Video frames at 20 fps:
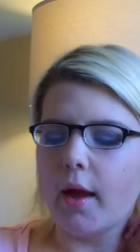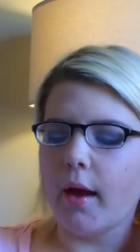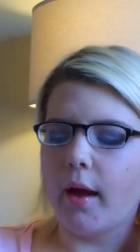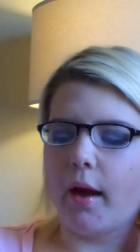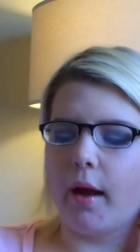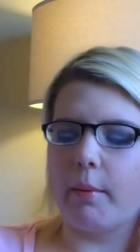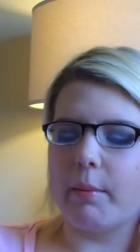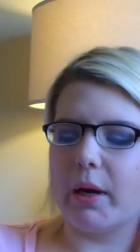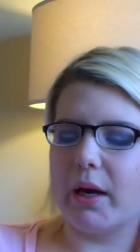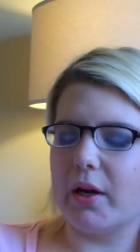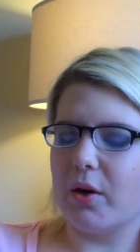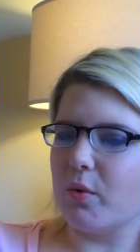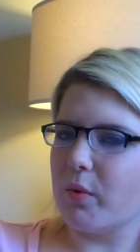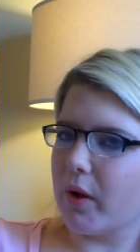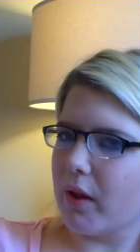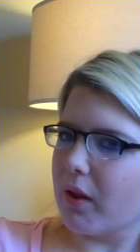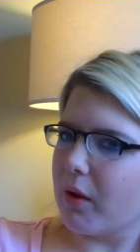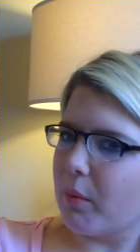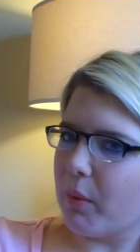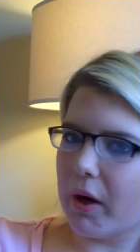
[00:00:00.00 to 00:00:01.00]
Um, I don't
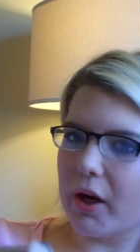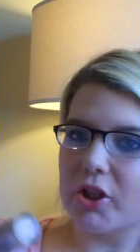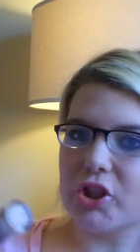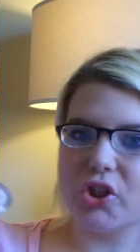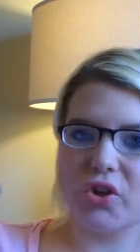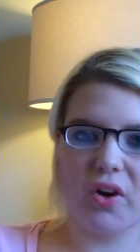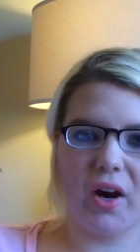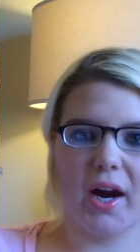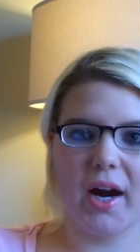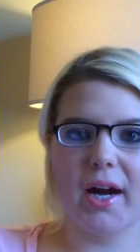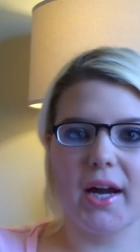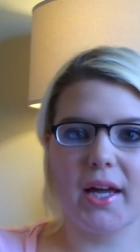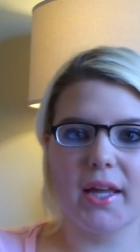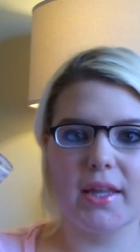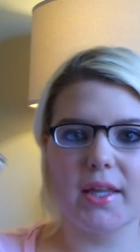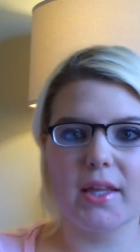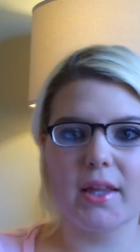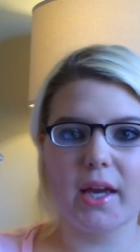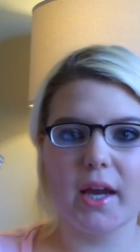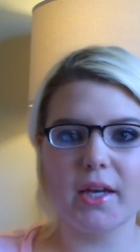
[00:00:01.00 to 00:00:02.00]
really want to try
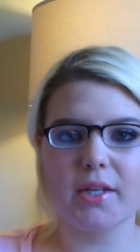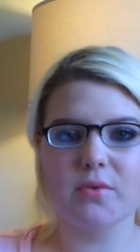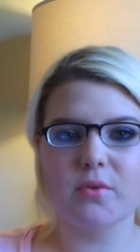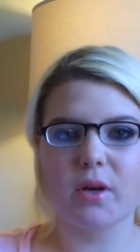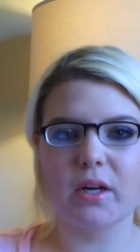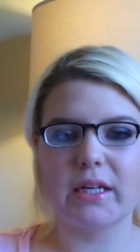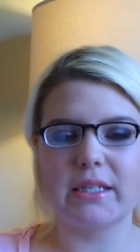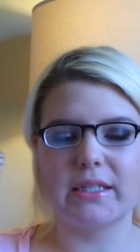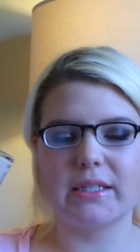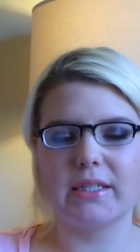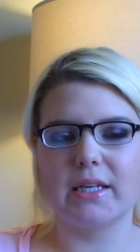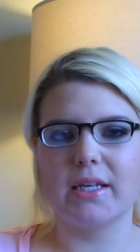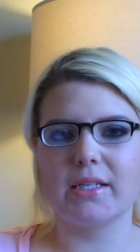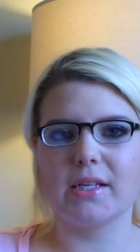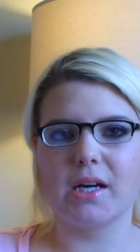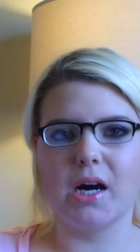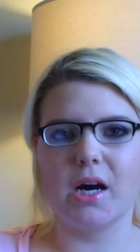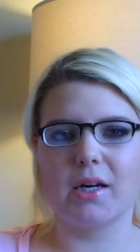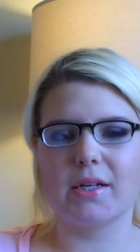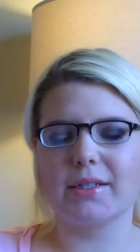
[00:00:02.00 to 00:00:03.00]
the lightest one because it does
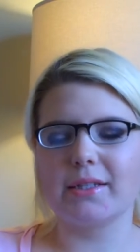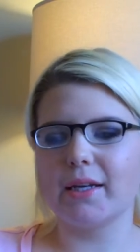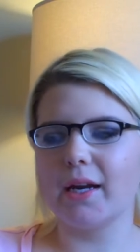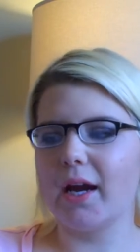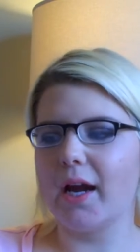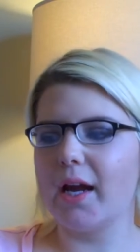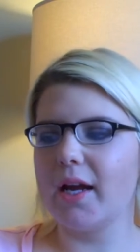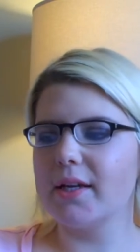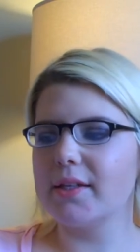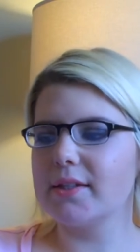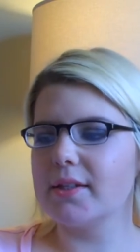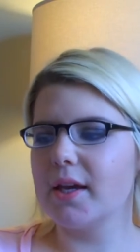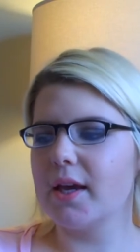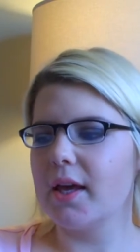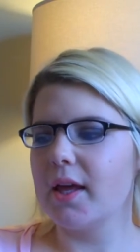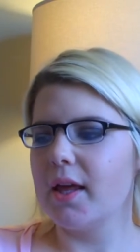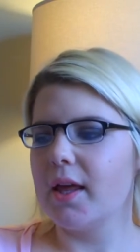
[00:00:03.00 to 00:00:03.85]
oxidize.